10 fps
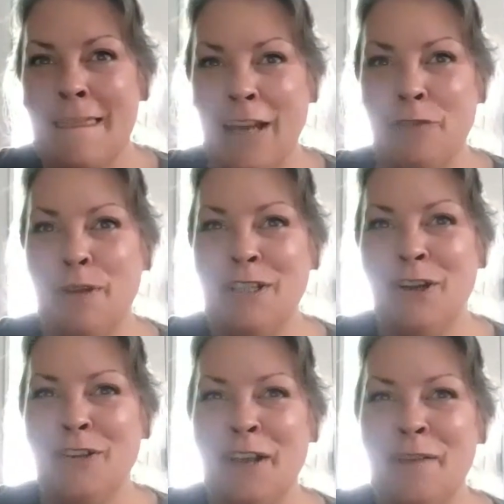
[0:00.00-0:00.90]
And if we
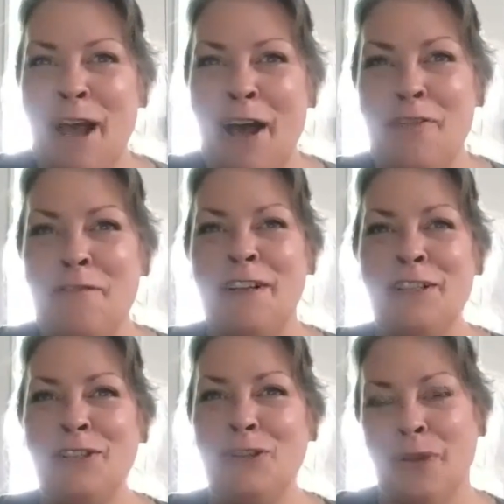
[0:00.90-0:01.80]
start talking about all your
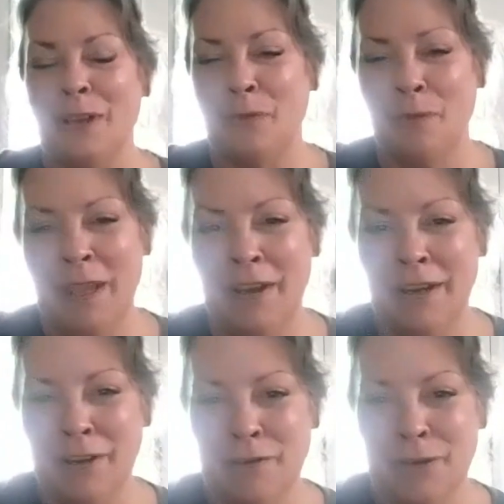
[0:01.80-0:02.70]
fun stories, we'll be
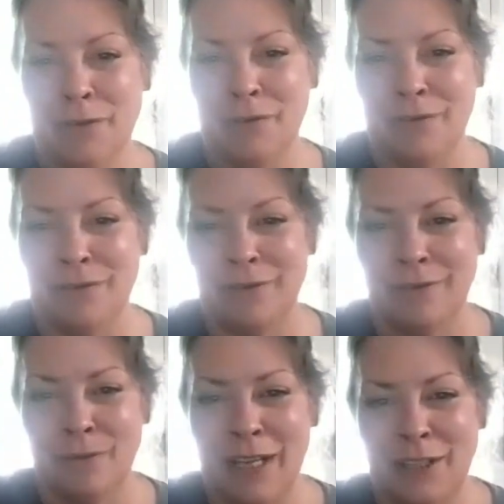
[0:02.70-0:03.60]
on here for
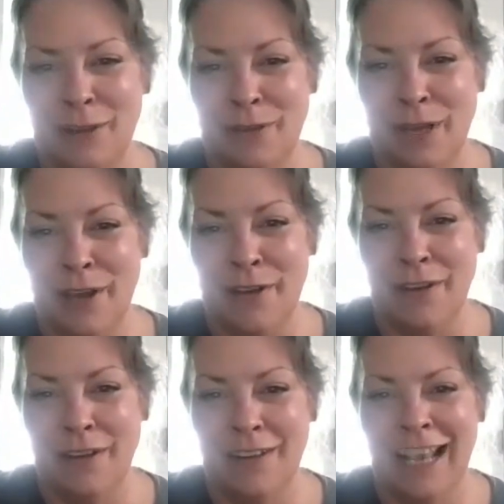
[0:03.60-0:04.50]
way too
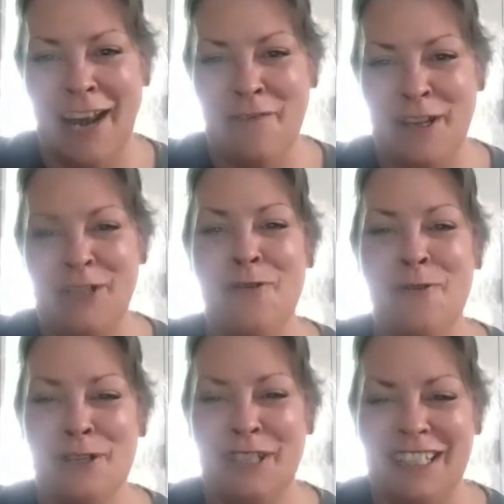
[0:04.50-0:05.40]
long. You got to feed the
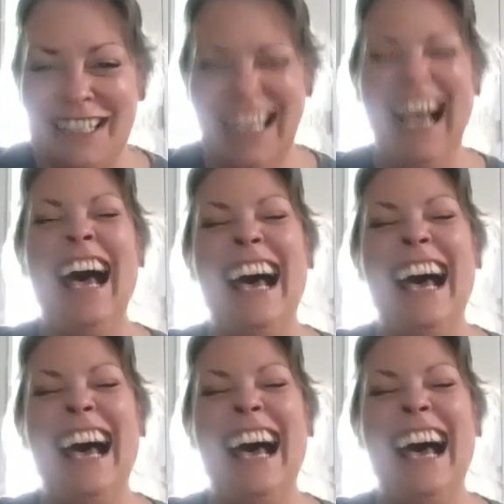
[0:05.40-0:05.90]
horses.